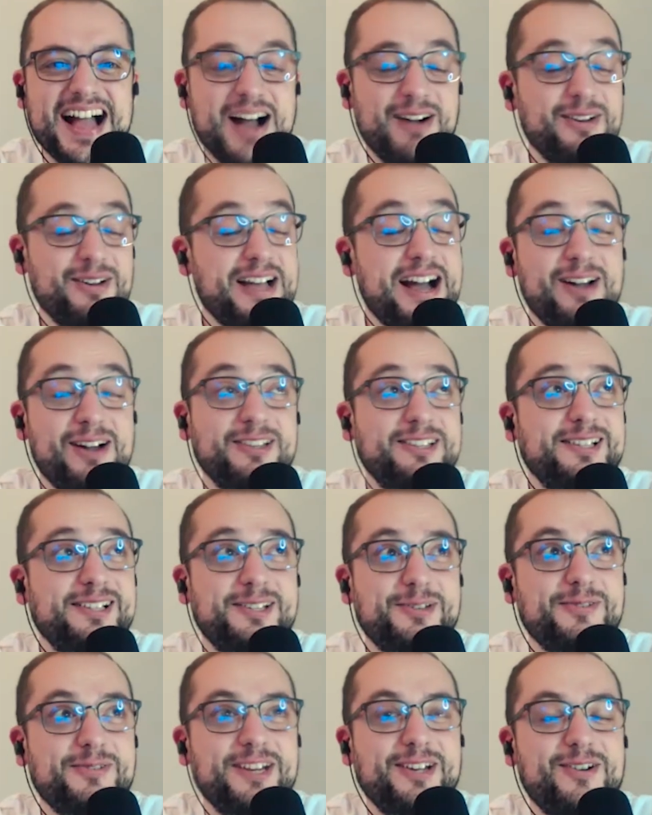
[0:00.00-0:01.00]
I was
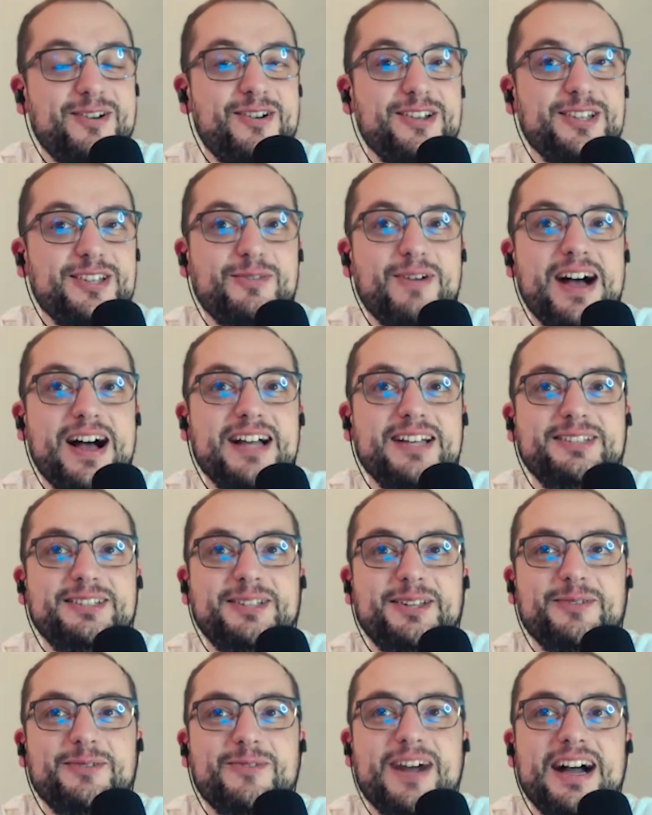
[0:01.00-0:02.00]
literally going to
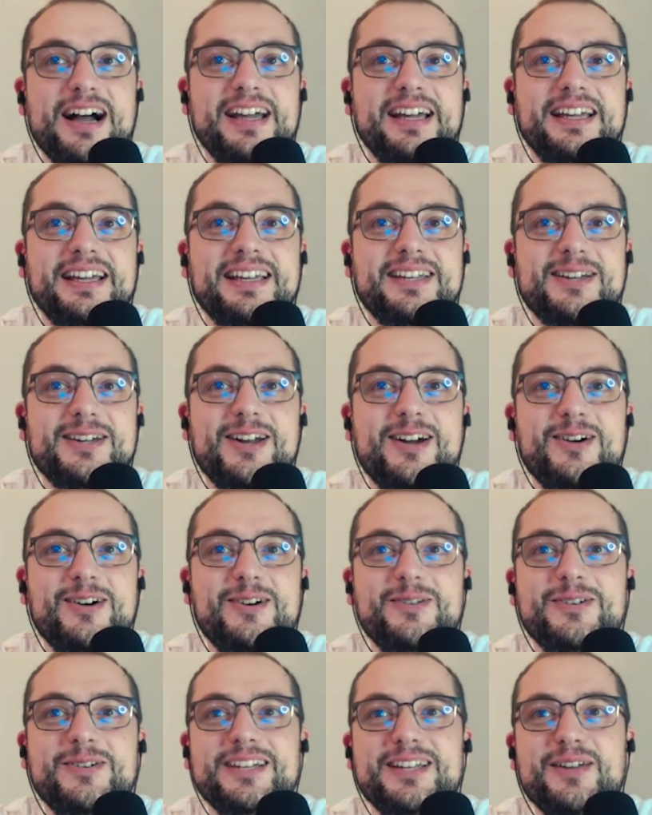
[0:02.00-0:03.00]
ask you, like, you
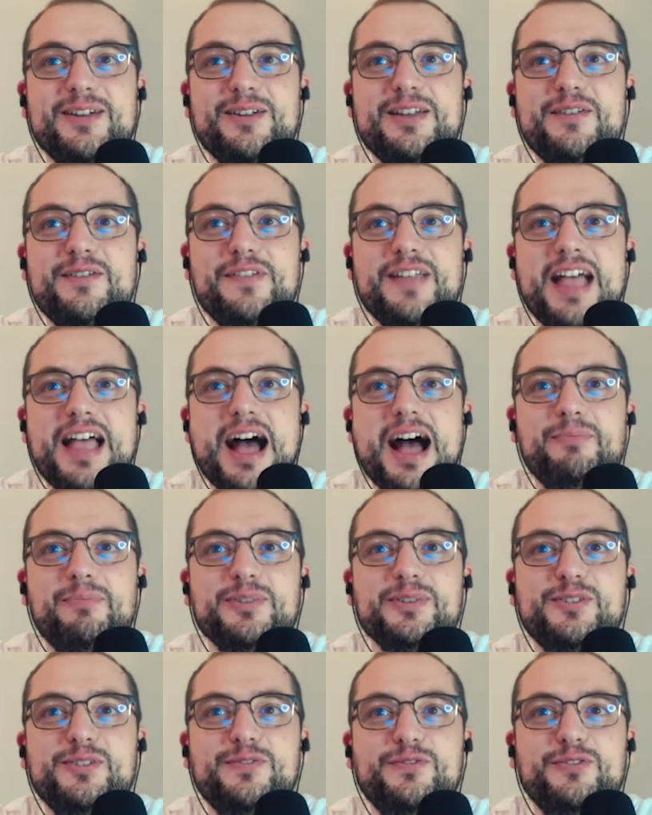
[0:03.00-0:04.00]
know, if it
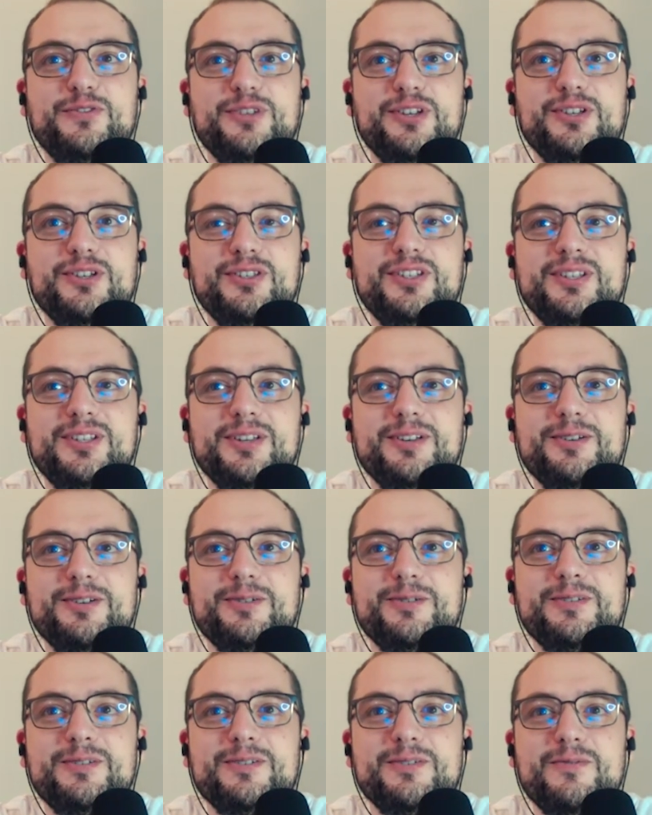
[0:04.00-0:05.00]
happens for you
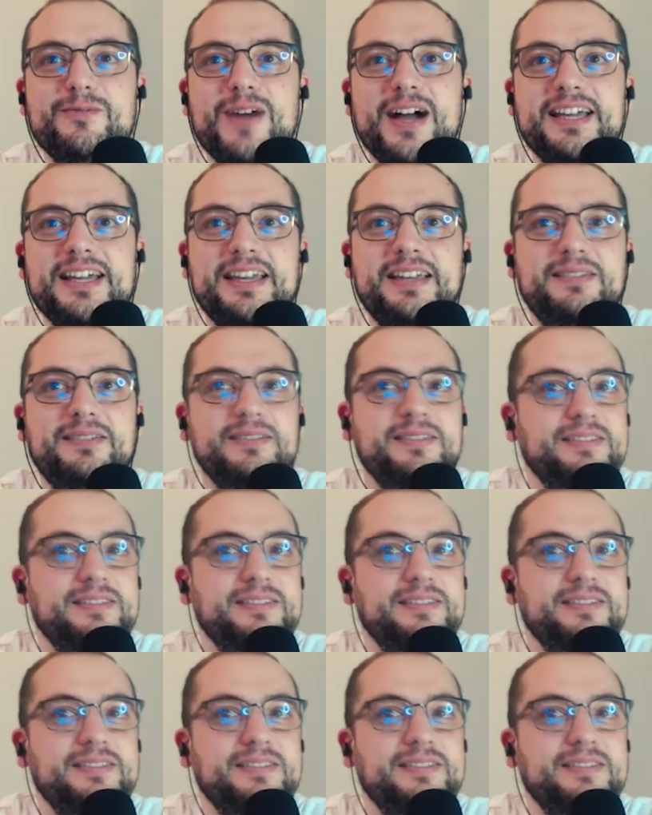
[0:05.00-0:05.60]
to like